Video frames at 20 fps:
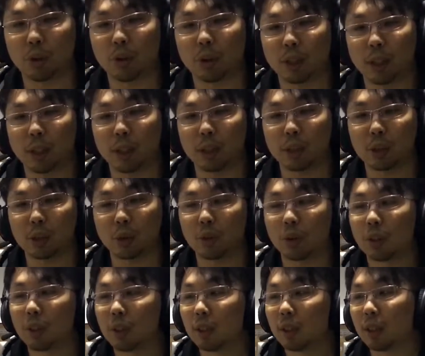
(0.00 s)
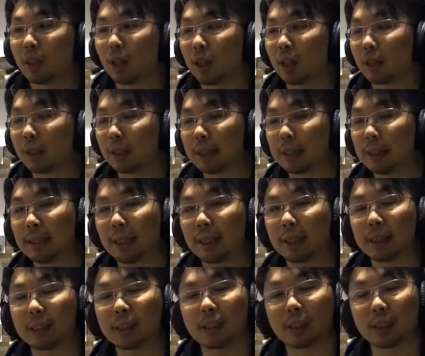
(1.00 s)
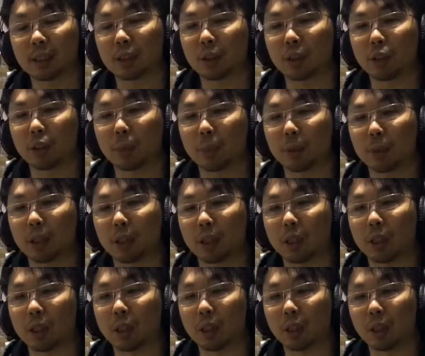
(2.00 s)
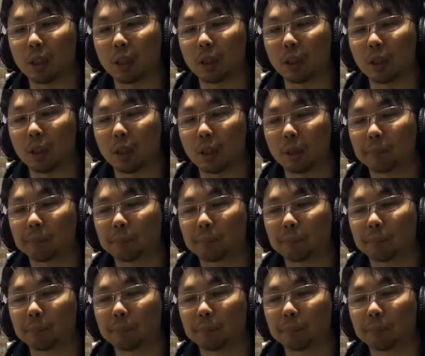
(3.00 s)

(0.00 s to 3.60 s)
Okay, so this take is just going to be how